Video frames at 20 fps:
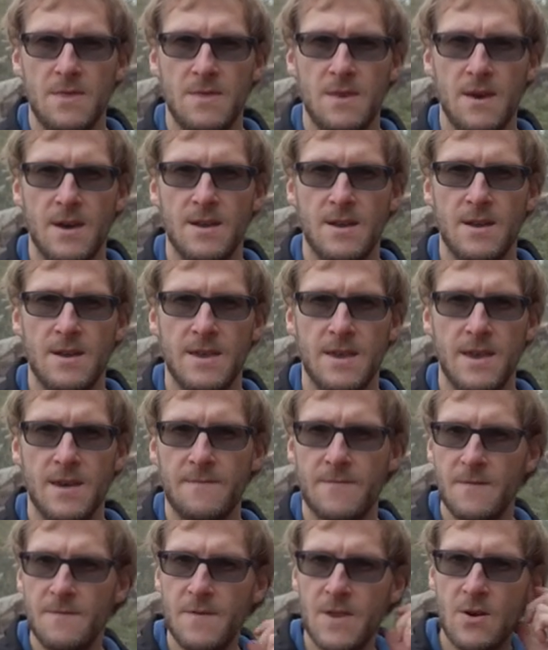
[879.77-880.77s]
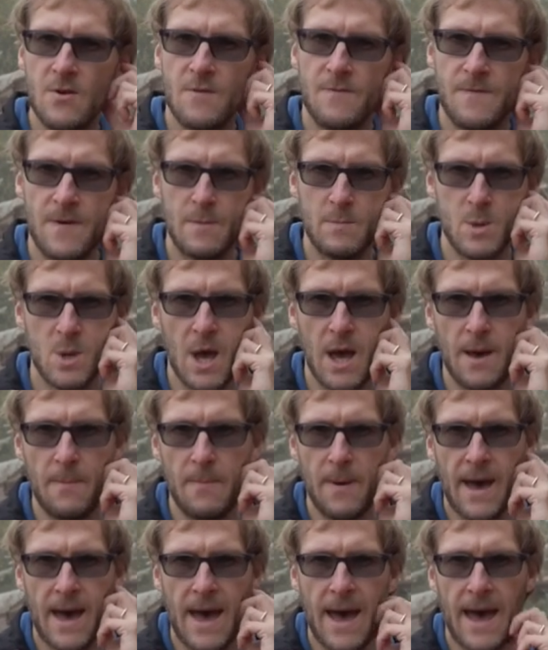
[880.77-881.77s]
then give the video a thumbs
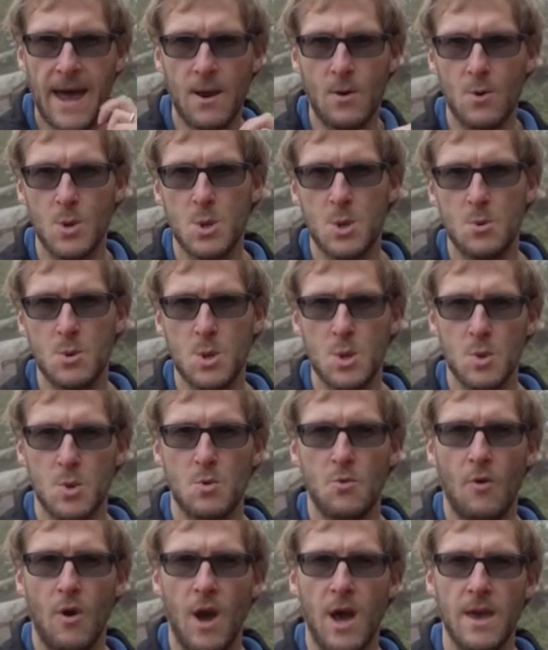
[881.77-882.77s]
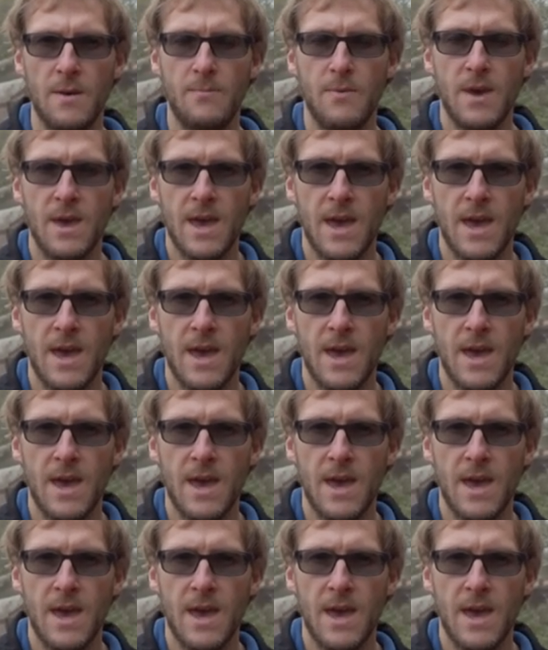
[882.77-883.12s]
up, and also subscribe